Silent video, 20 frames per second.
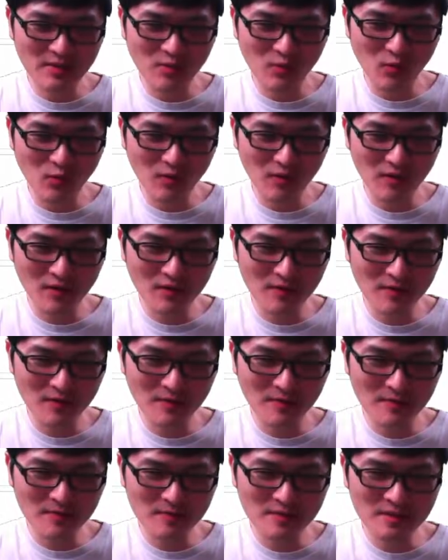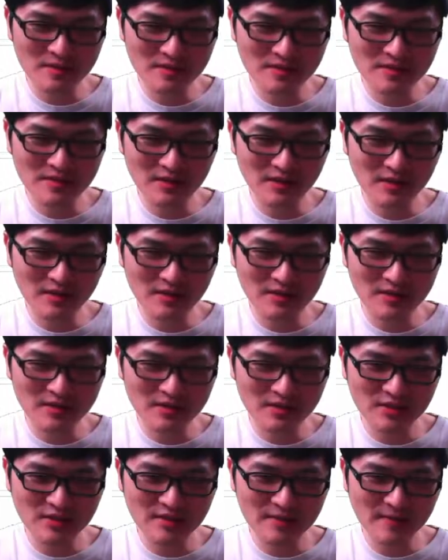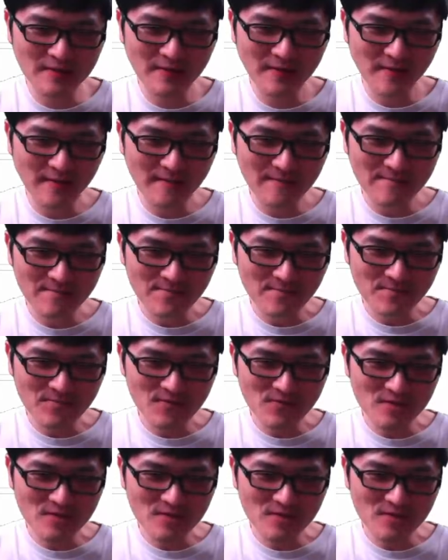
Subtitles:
you have been warned. This is urgent.